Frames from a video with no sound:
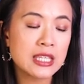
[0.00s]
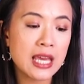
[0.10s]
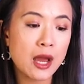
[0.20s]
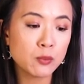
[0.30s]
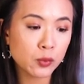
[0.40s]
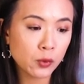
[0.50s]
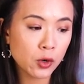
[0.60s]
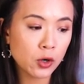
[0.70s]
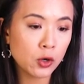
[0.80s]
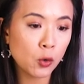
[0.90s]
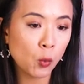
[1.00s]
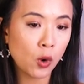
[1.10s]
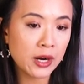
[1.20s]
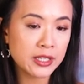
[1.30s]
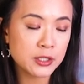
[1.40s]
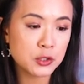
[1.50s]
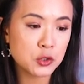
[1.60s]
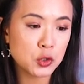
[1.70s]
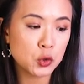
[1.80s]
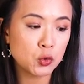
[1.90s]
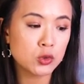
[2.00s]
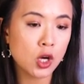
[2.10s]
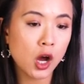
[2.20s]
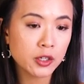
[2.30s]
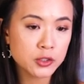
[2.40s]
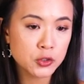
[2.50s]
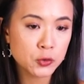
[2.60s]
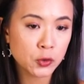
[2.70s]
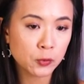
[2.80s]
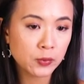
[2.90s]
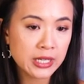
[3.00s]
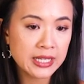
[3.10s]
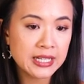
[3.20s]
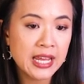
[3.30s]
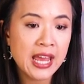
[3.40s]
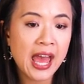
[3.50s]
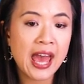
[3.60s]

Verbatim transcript: the Emperor Emperor wanted to talk to Corinne